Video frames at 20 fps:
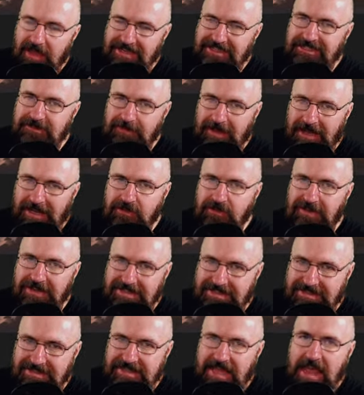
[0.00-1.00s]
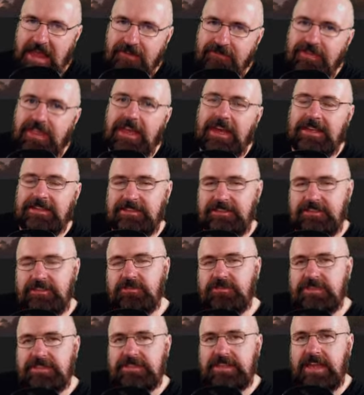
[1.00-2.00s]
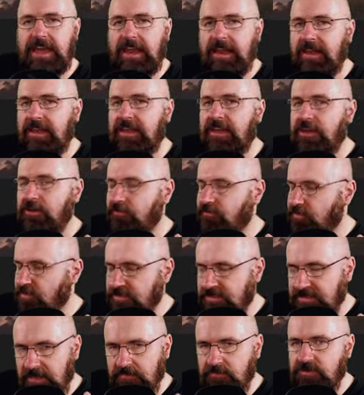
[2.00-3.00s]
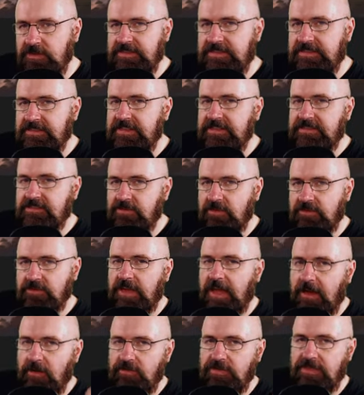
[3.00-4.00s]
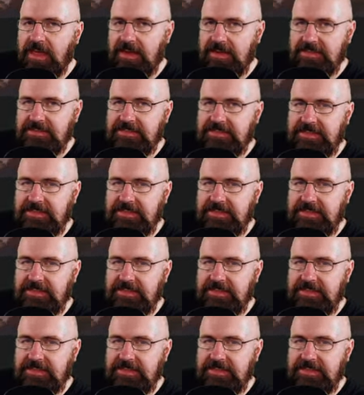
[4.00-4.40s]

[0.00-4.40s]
expect you can save that as a new style. For some reason, it's not how that